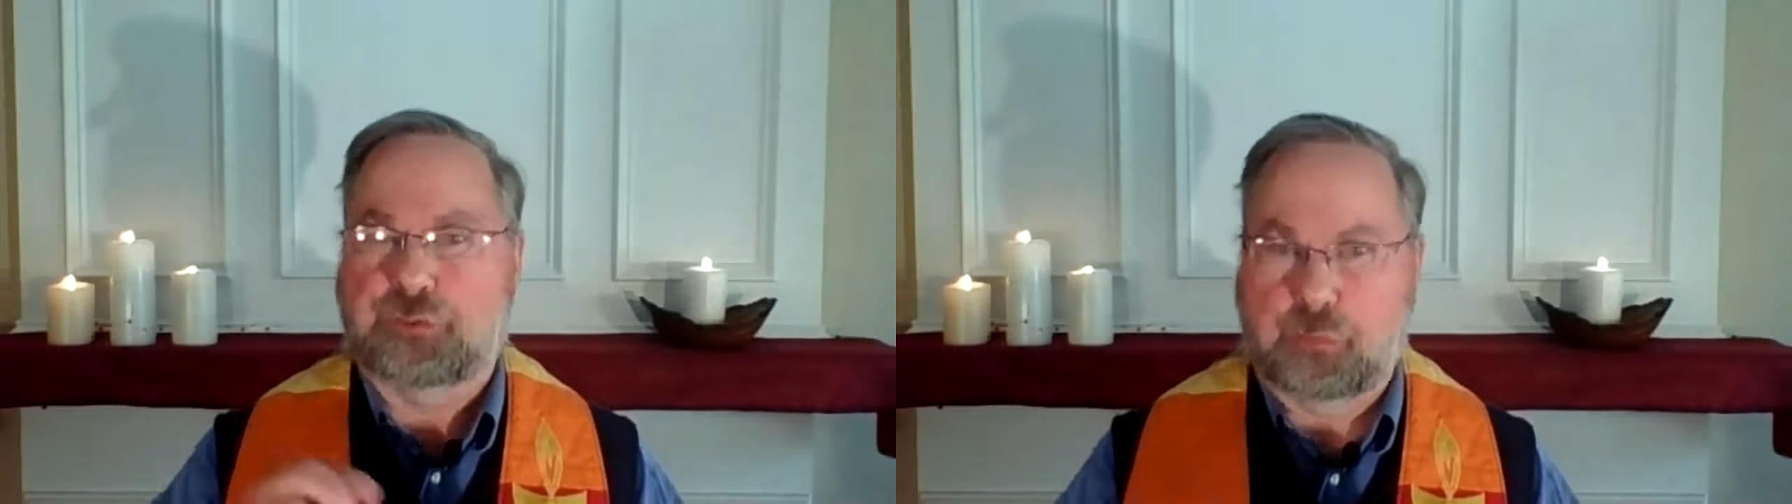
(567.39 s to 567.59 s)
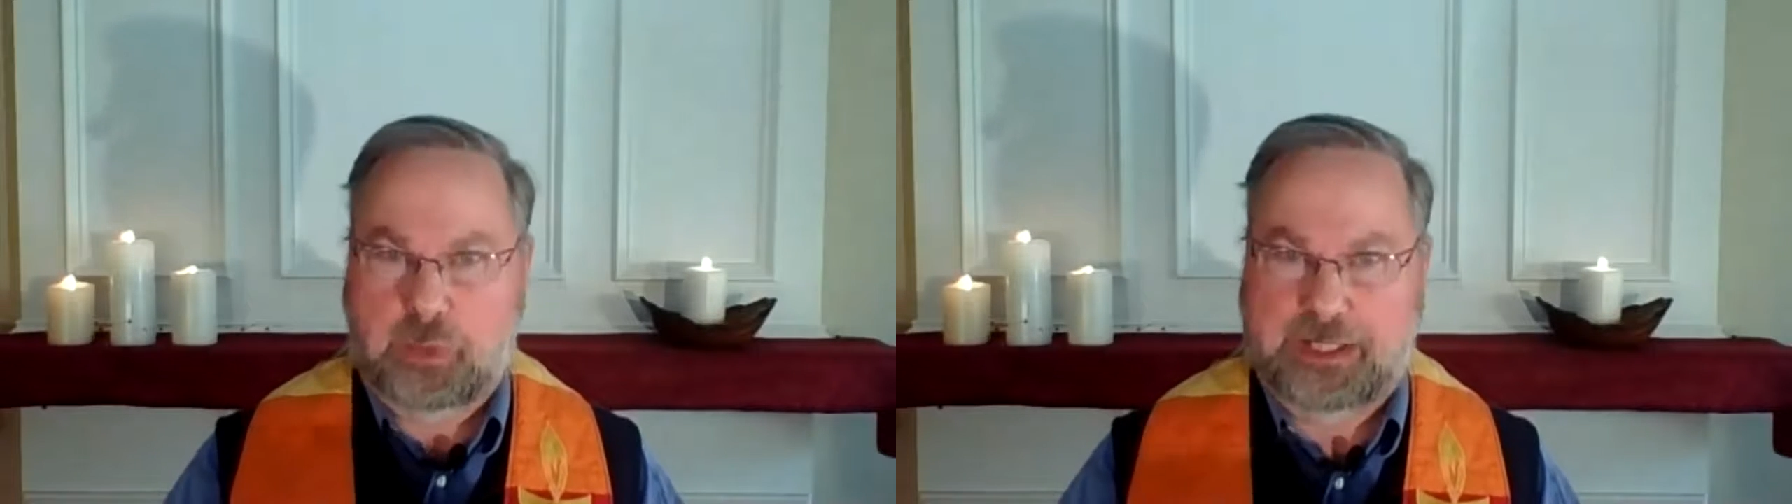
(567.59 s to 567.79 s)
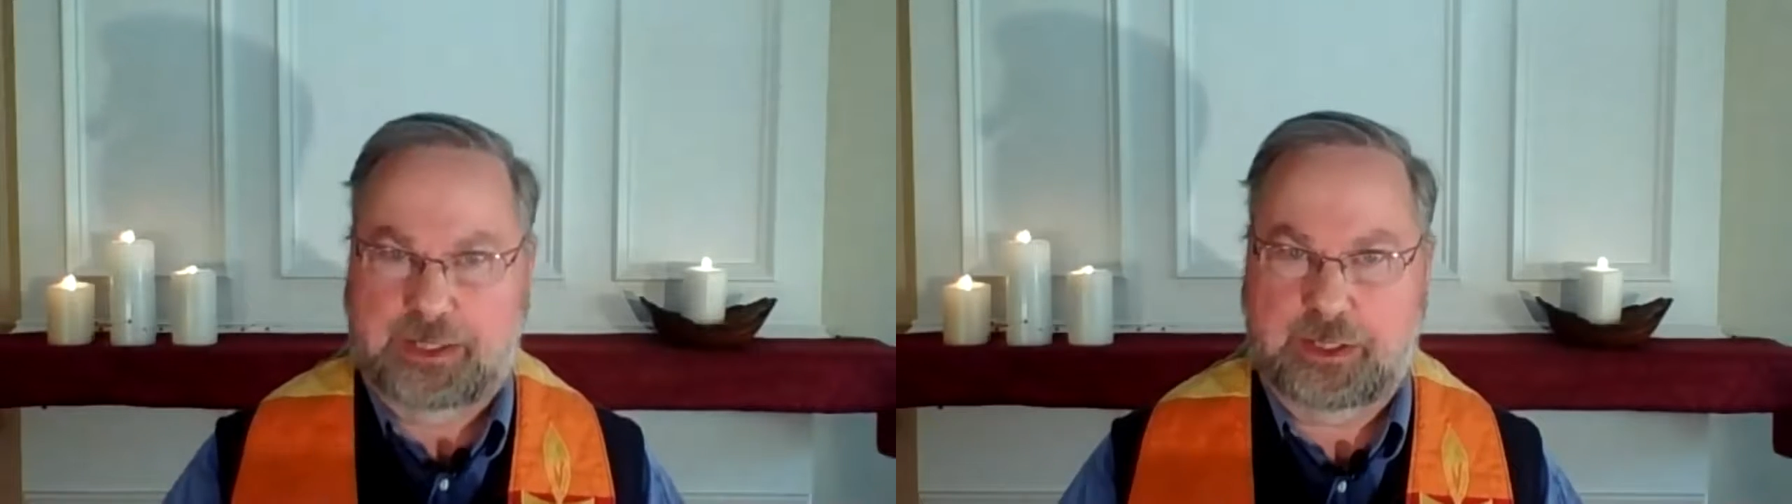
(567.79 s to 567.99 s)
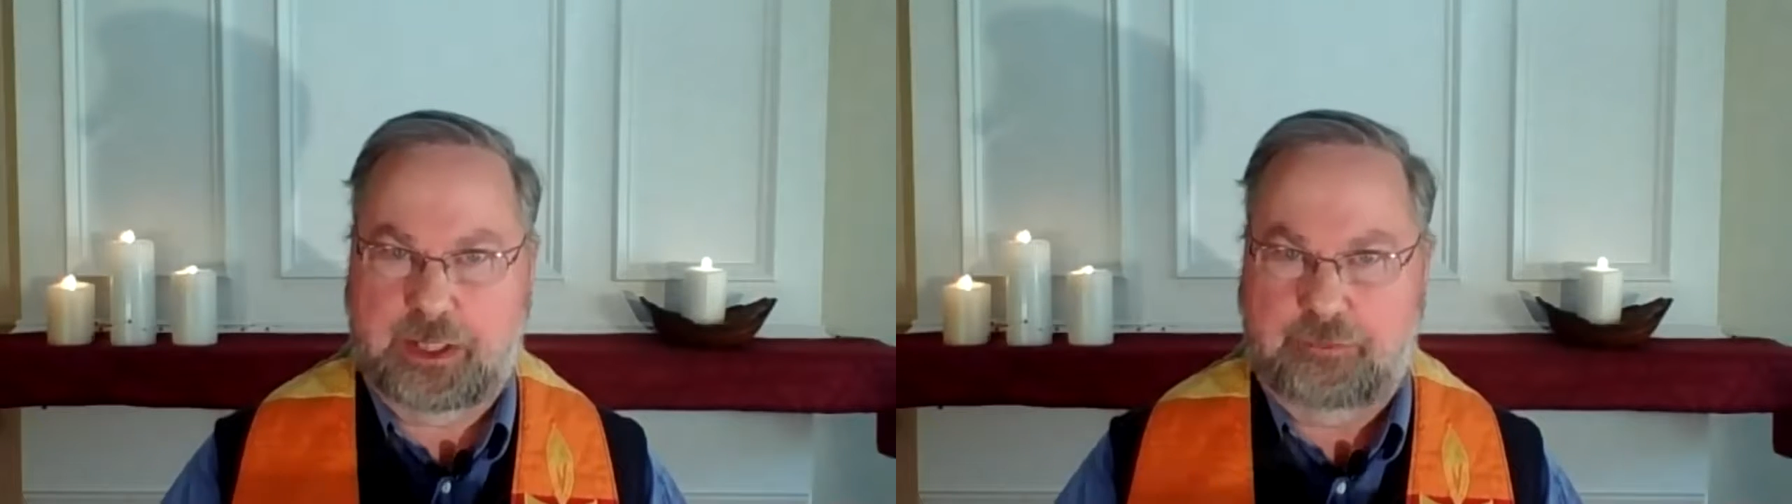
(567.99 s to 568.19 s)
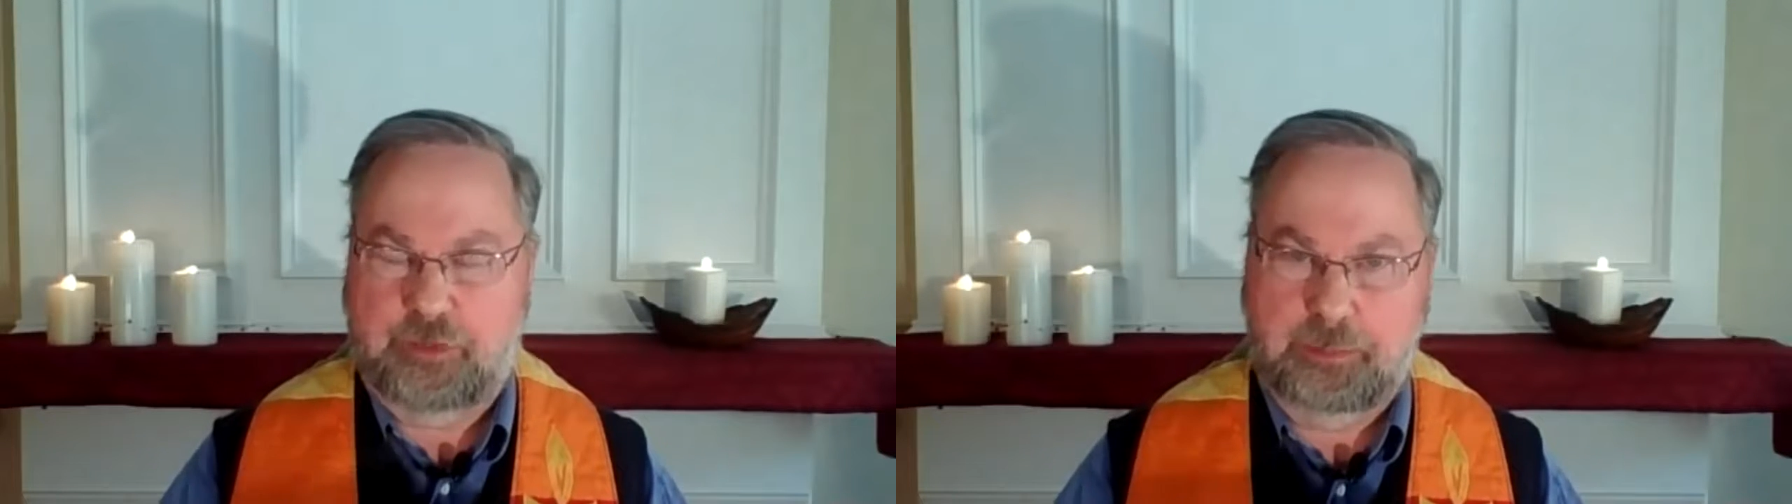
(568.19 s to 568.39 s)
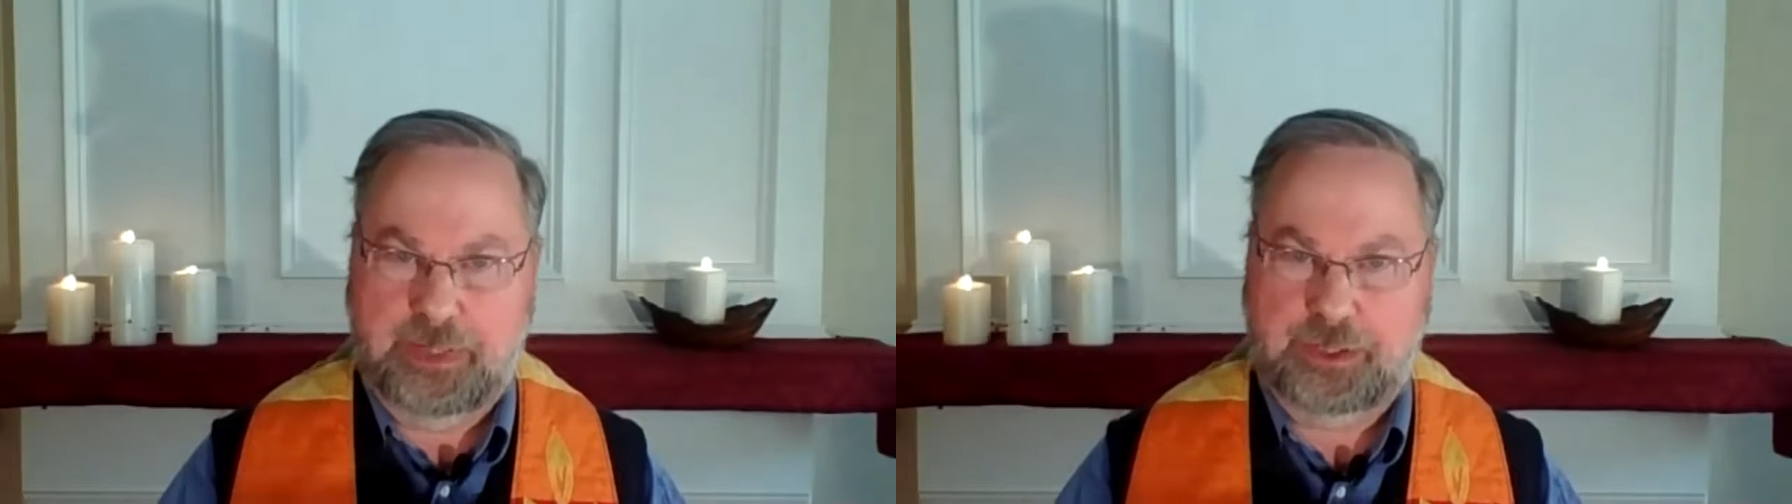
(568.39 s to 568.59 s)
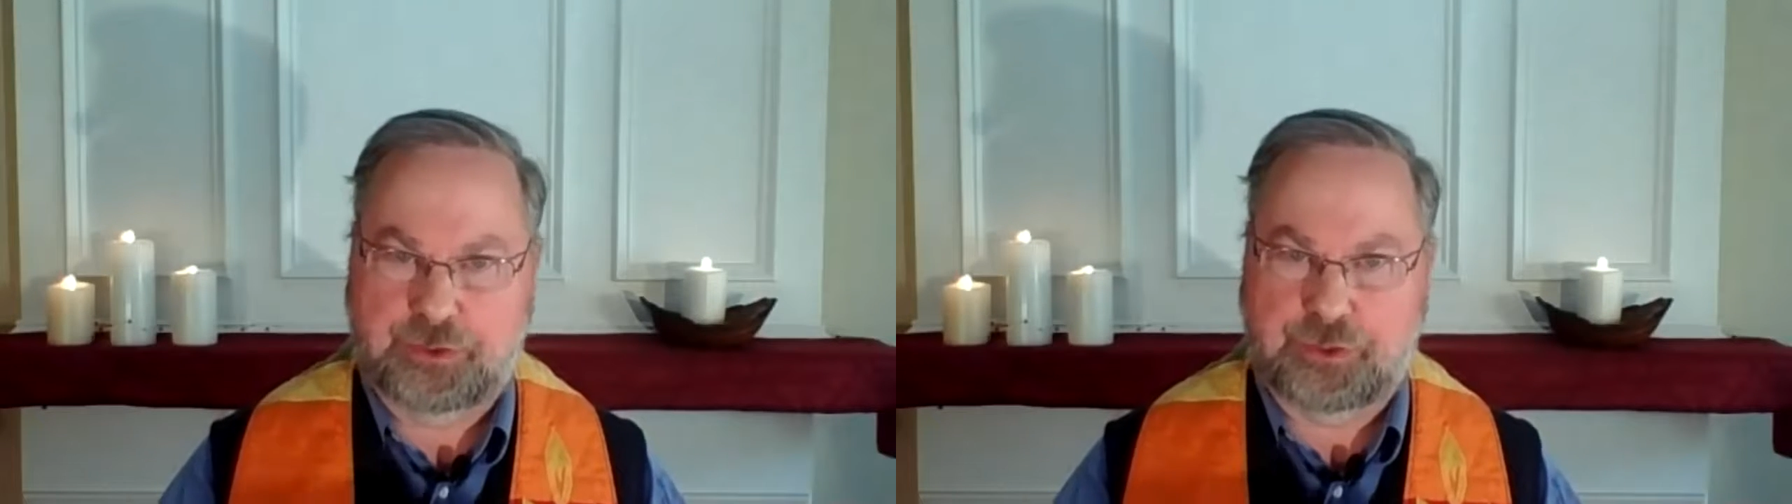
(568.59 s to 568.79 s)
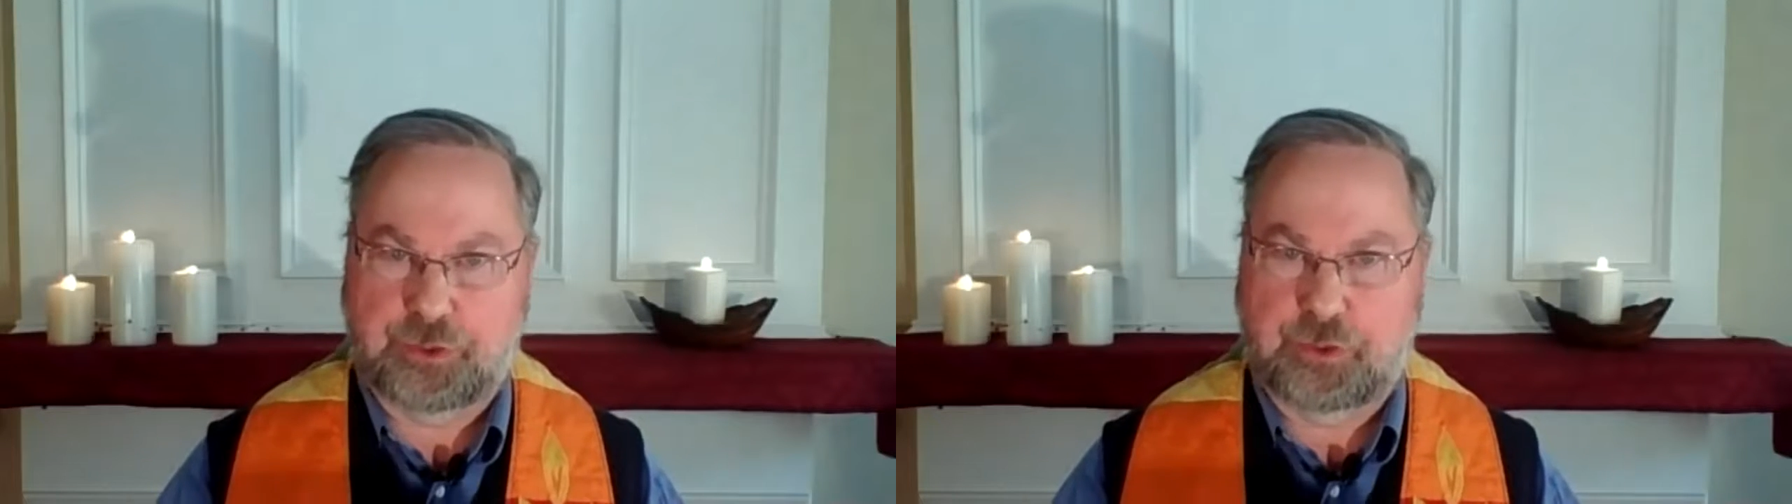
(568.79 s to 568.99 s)
friend of the
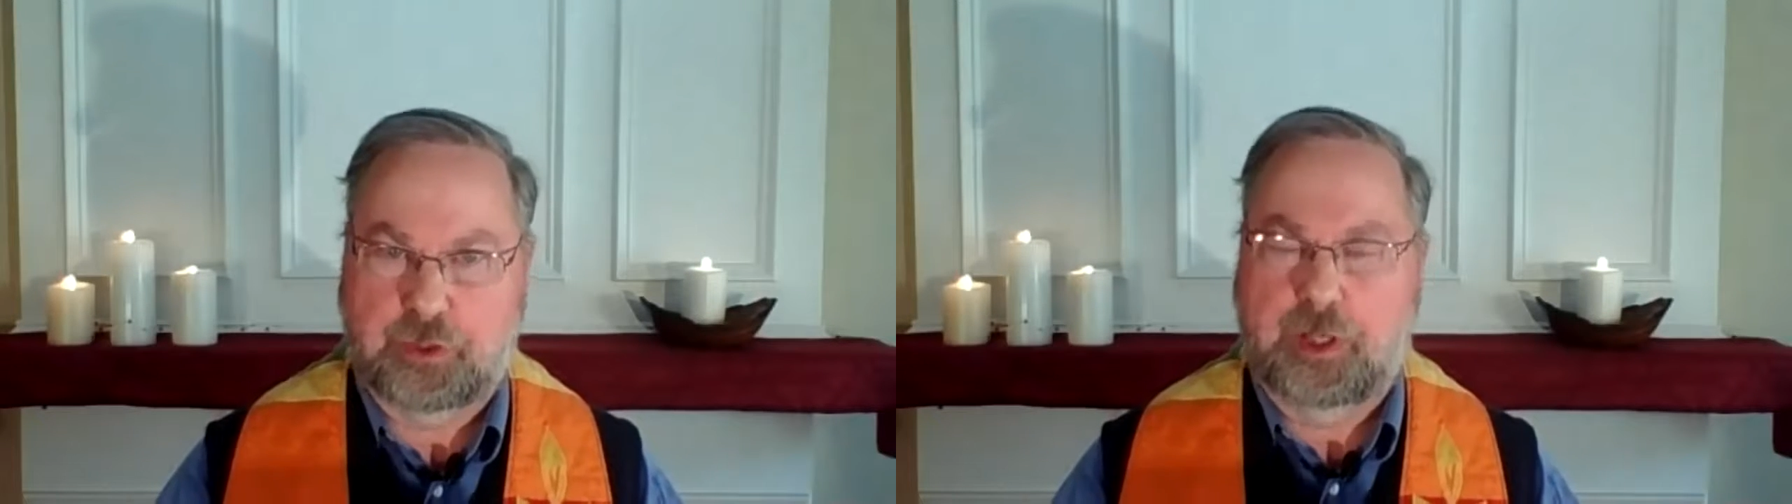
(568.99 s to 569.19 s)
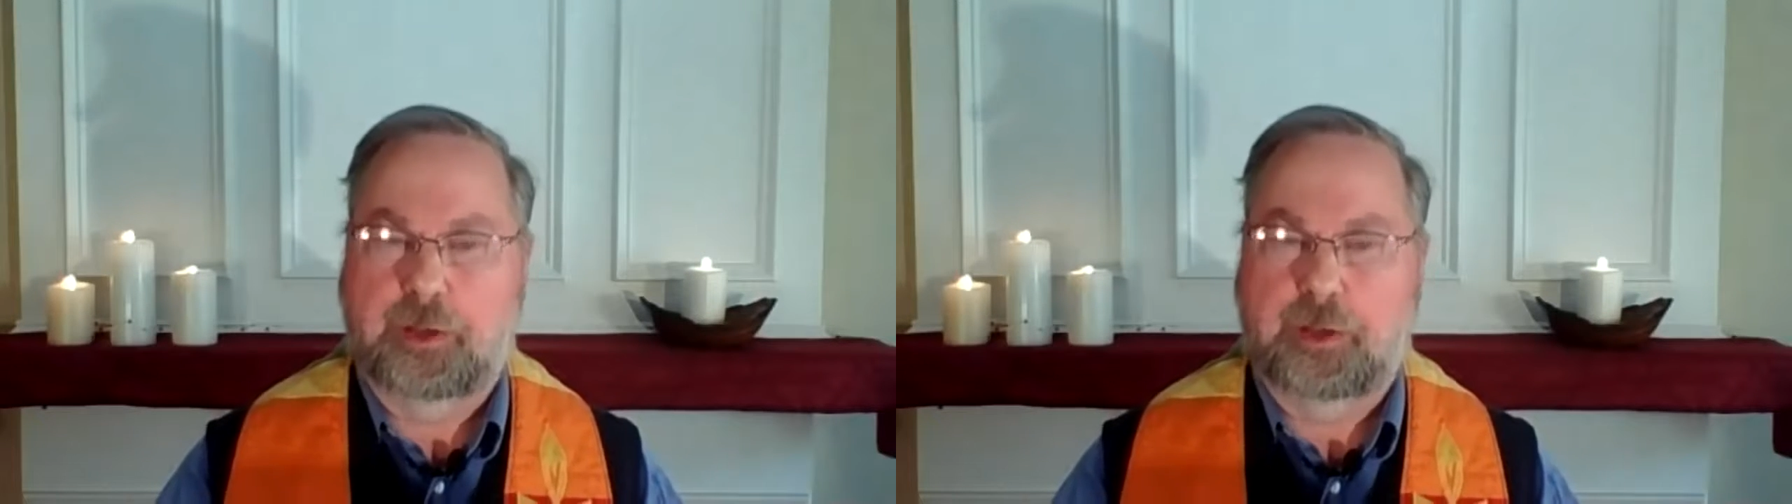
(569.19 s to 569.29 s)
minister